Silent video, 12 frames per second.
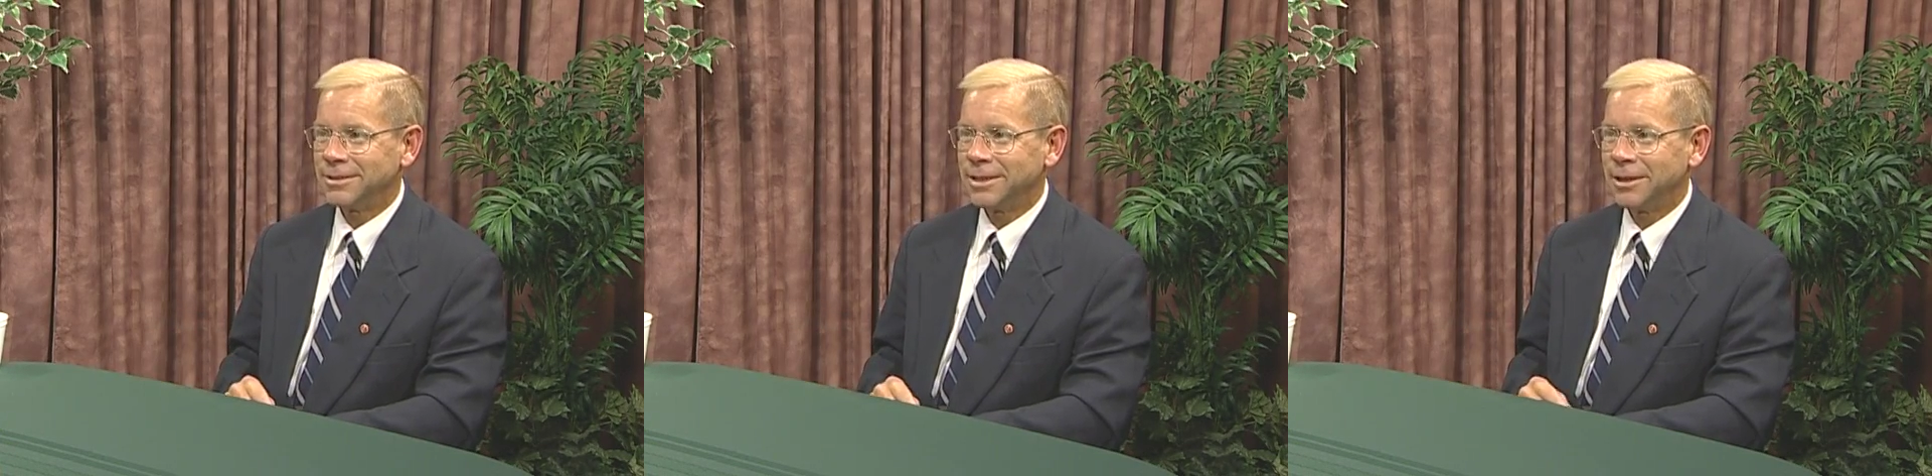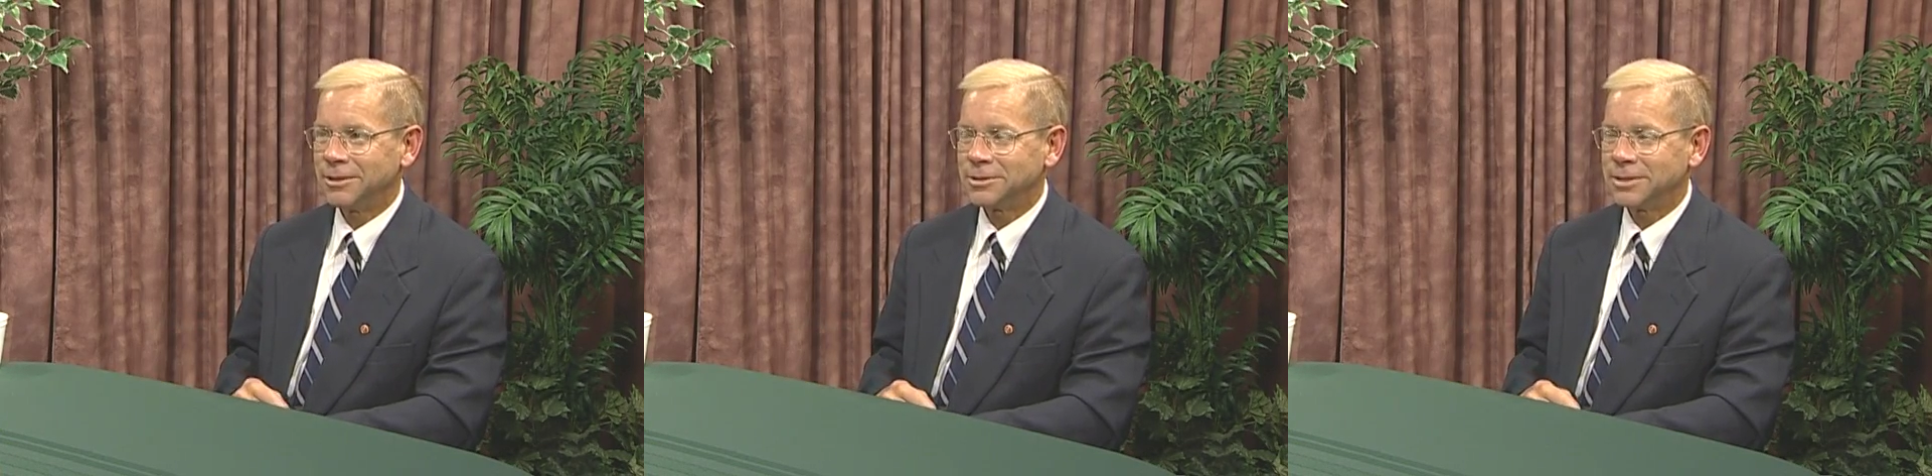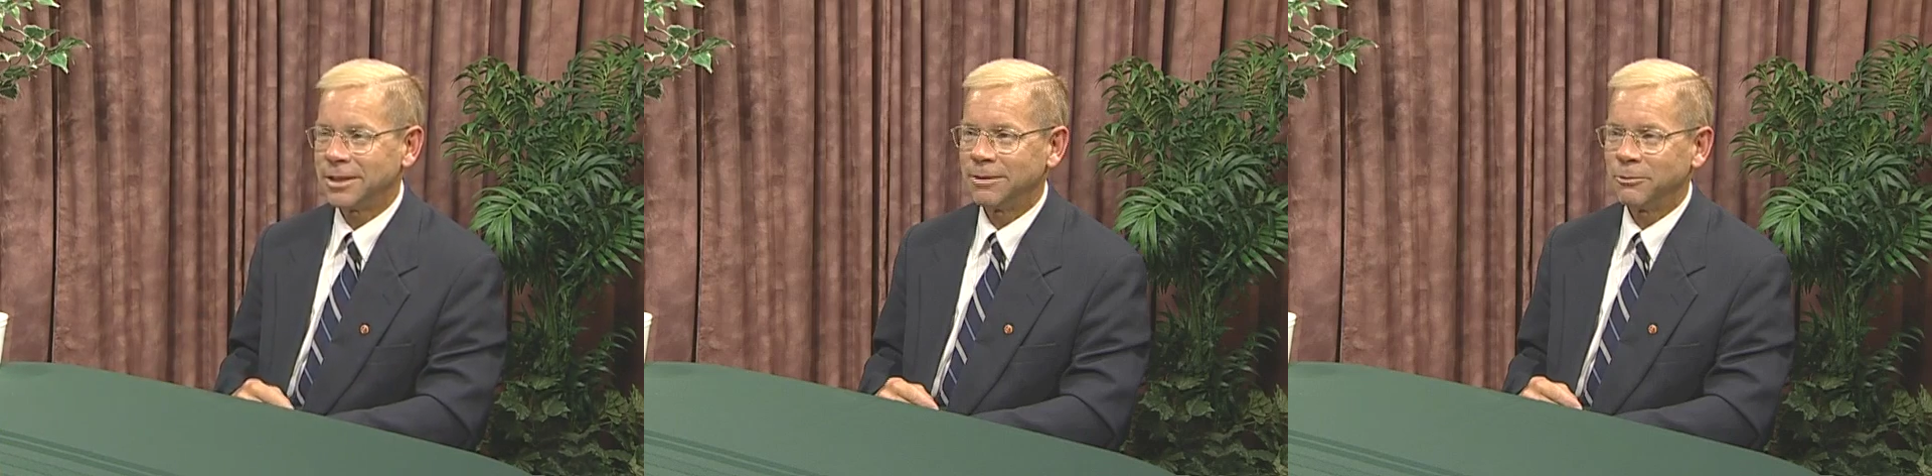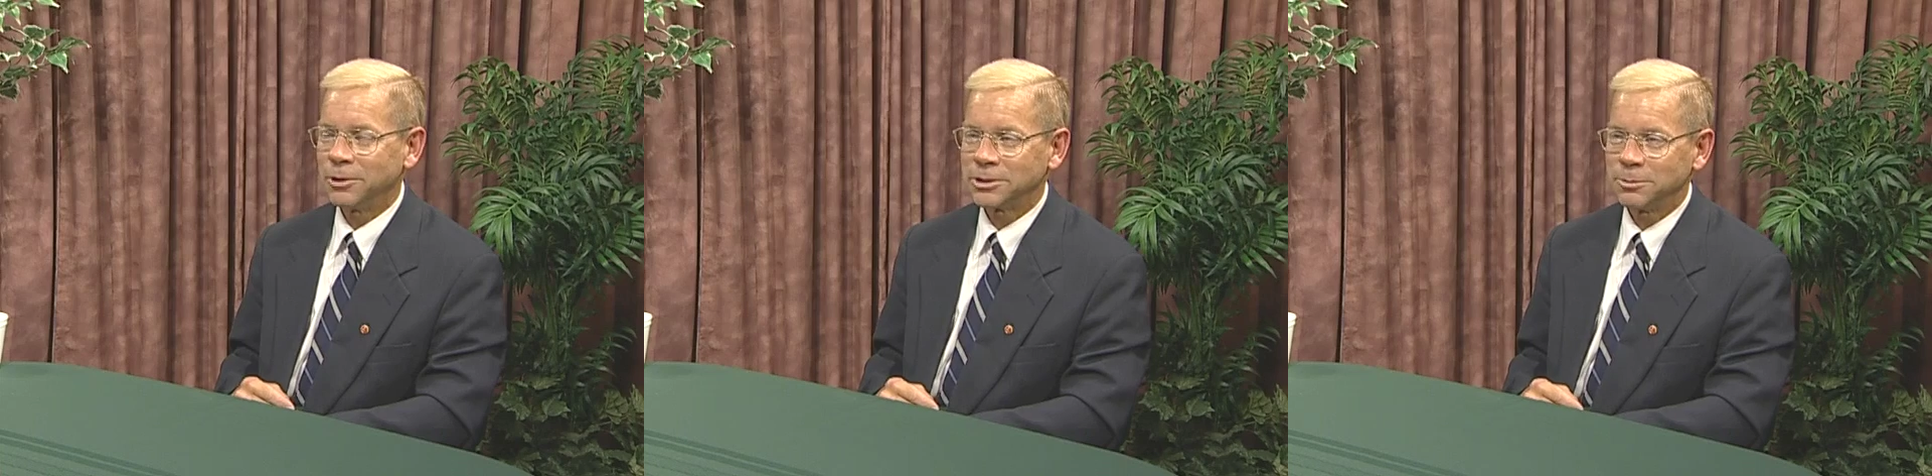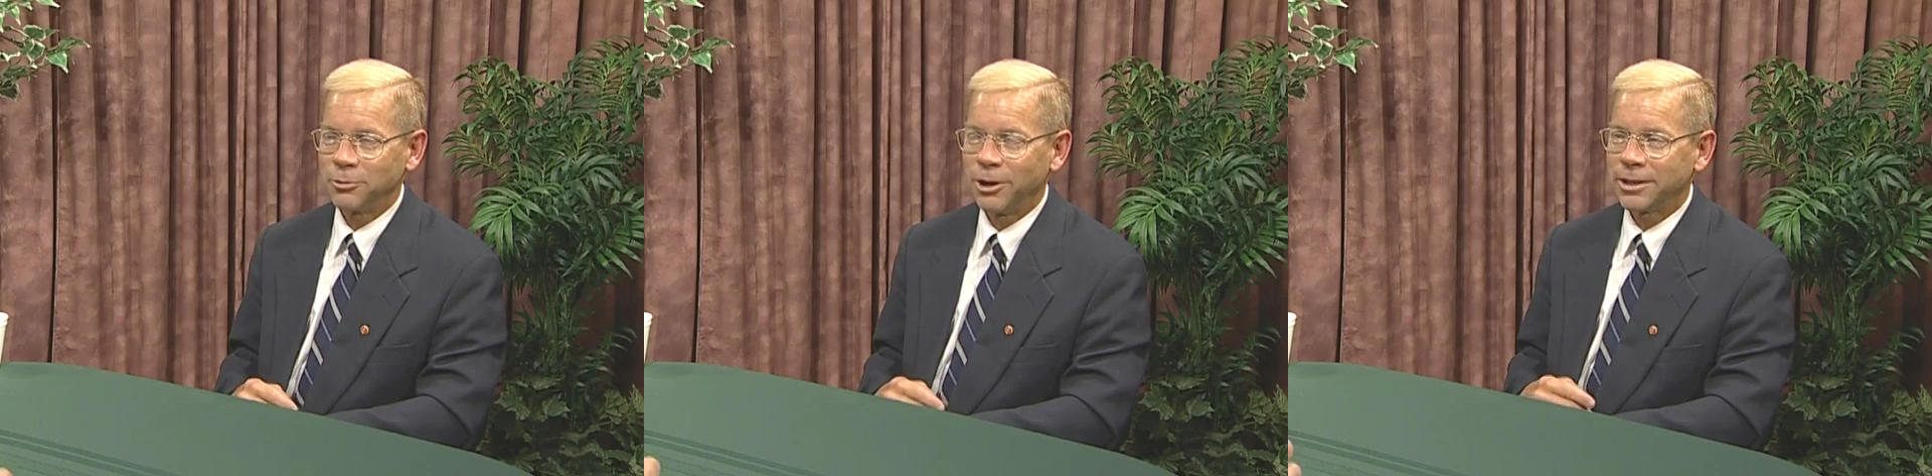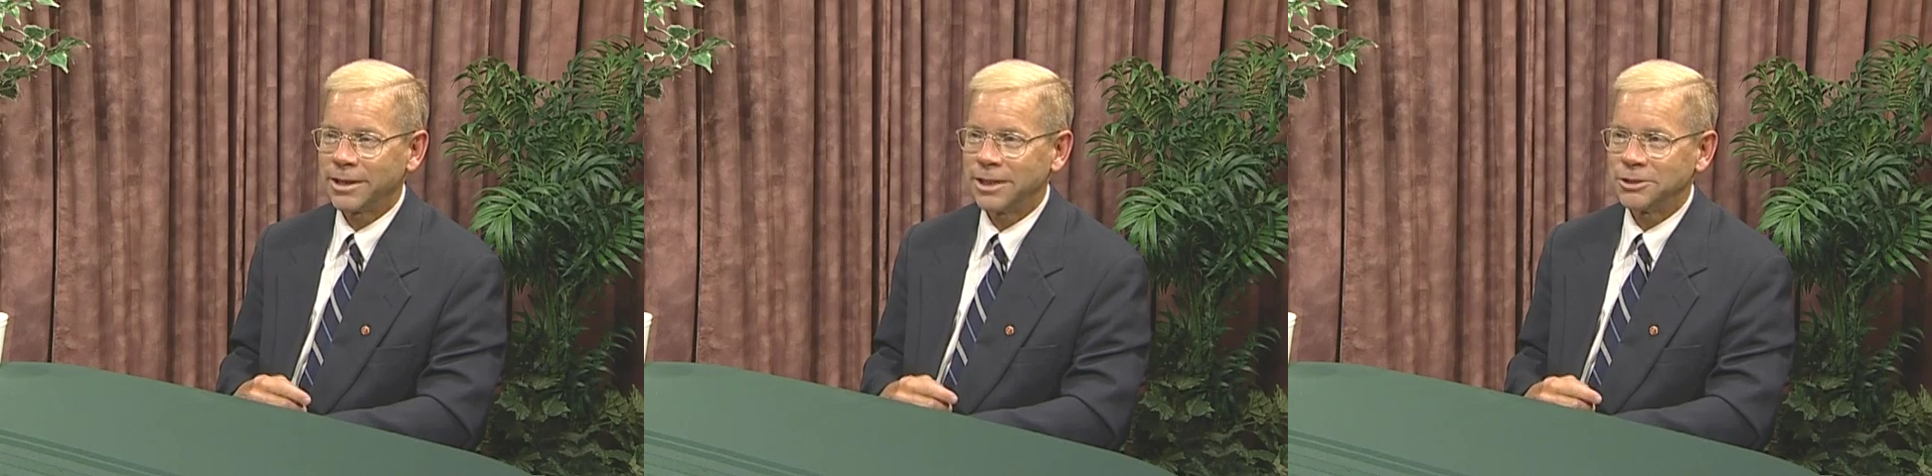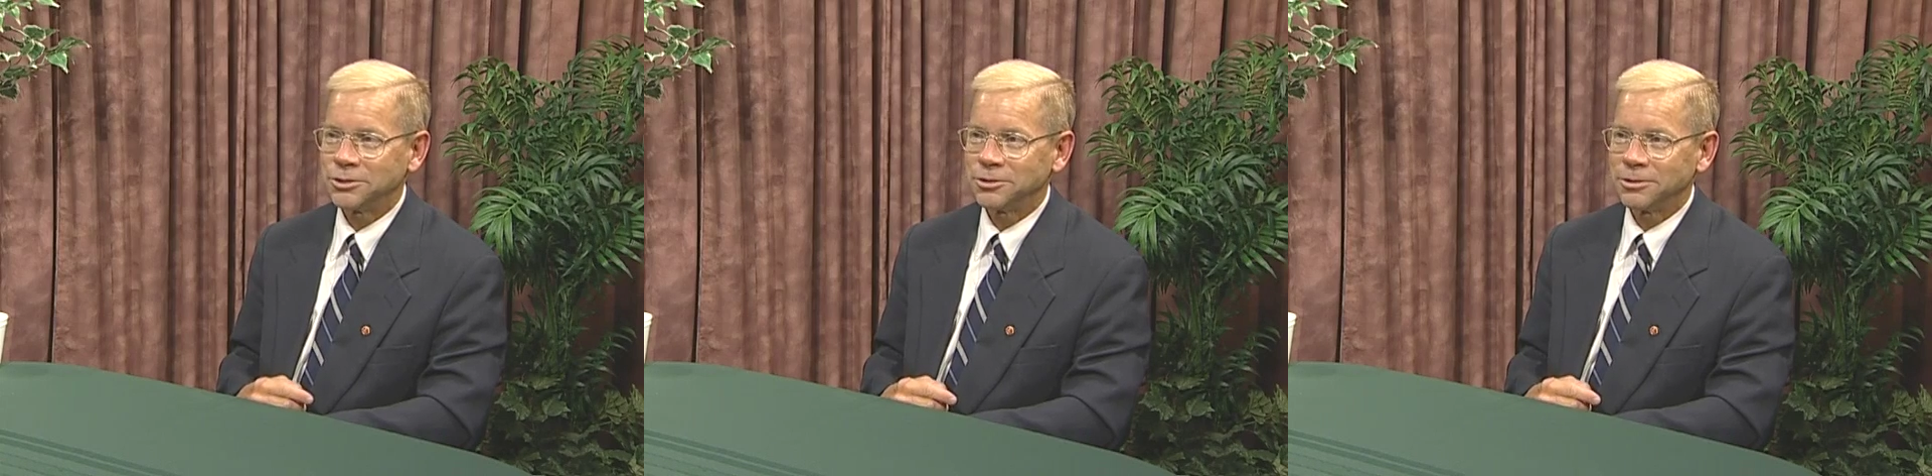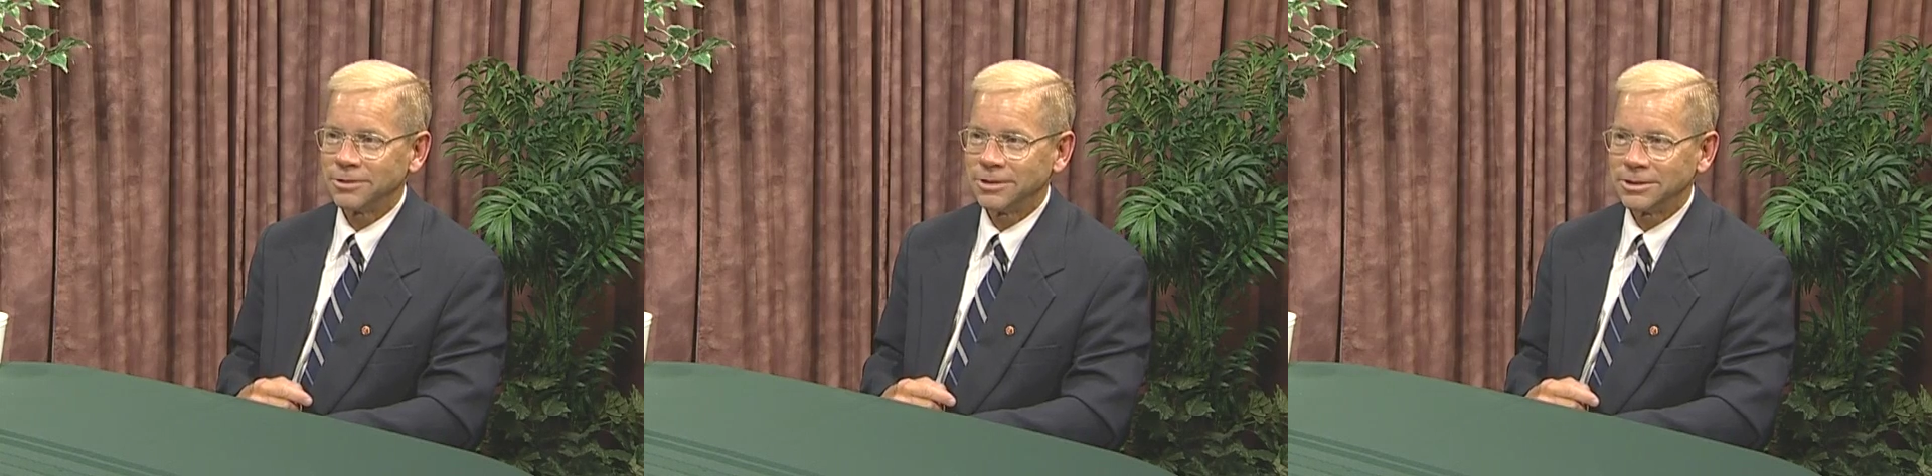and now works in broadcast
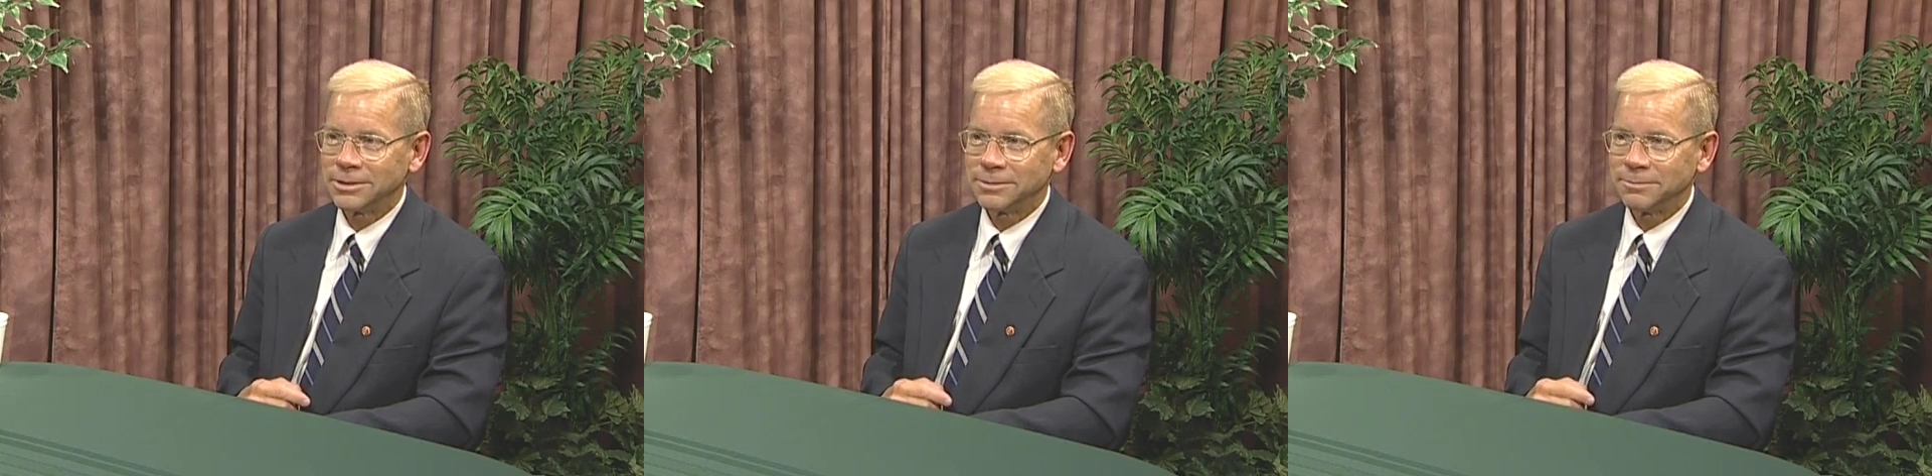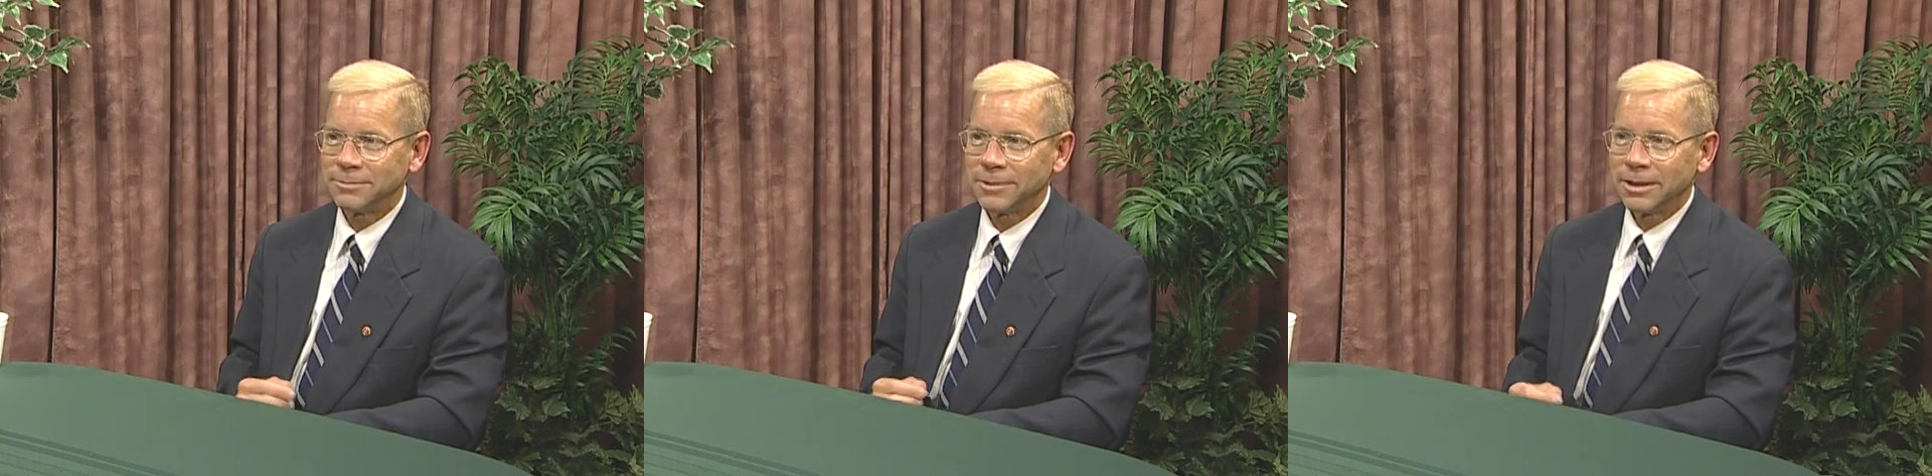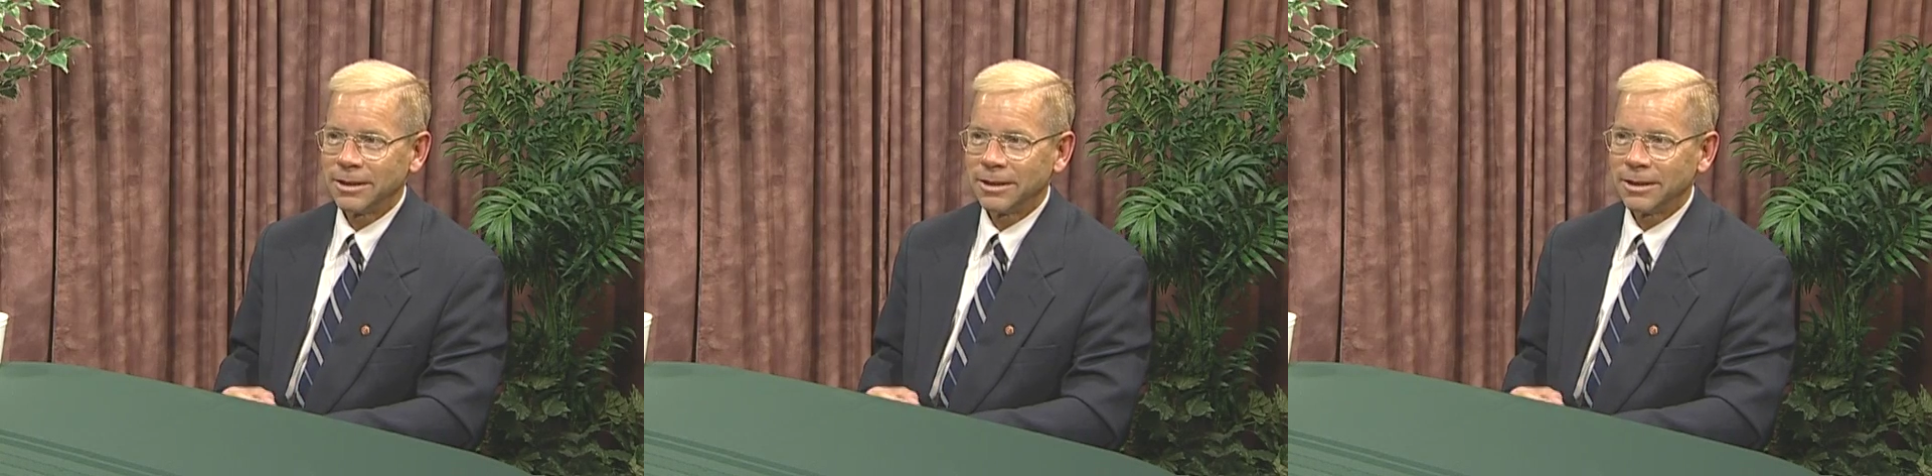journalism.